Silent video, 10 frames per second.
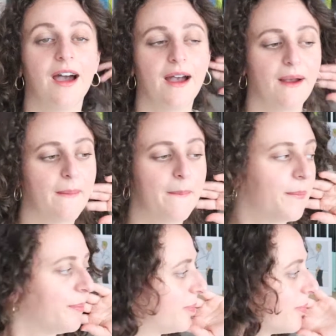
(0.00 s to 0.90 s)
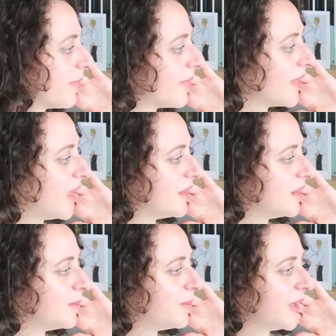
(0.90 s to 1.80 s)

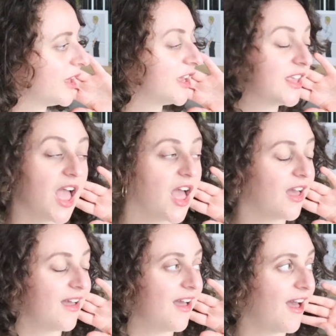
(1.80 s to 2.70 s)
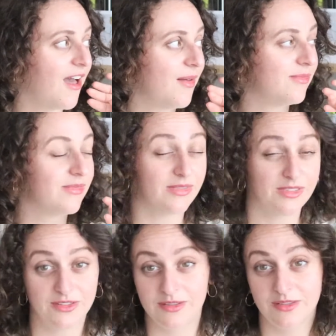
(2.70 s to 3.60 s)
But yeah,
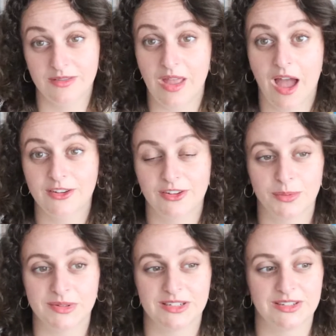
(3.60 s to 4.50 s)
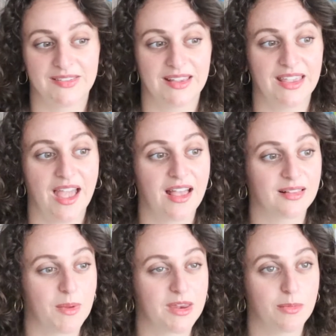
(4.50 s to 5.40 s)
I just wanted to see
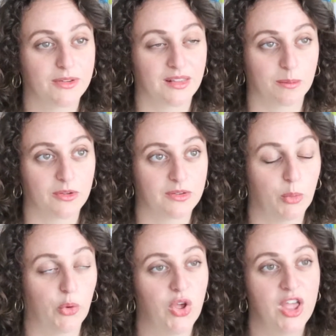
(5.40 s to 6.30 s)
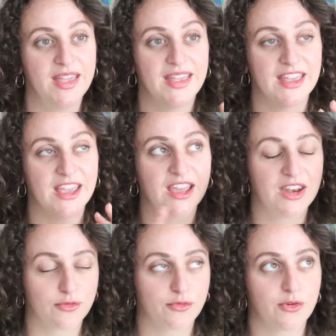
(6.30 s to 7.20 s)
as many books as possible in
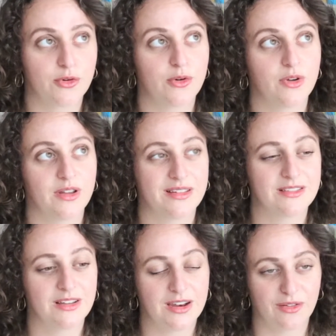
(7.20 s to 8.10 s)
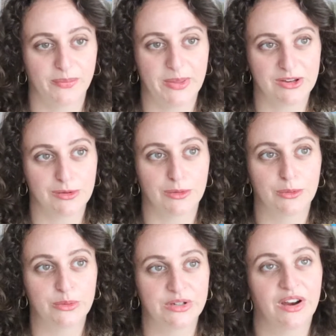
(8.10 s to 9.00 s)
a row in alphabetical
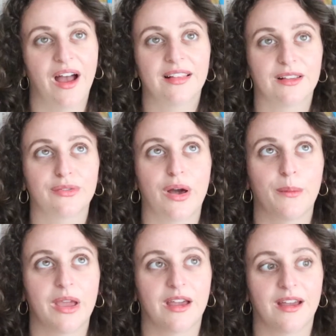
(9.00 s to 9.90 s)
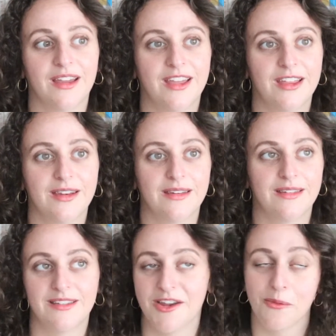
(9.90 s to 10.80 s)
order, as if I were in
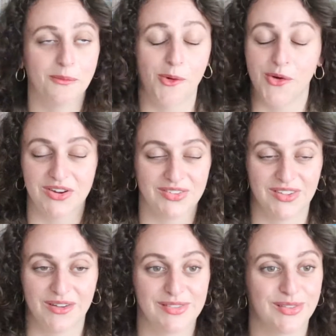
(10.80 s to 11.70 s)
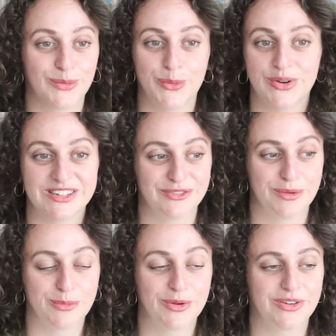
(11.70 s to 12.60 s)
Waterstones or a
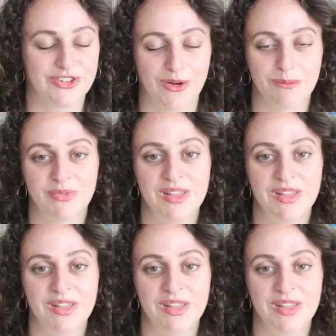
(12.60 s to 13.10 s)
different bookshop.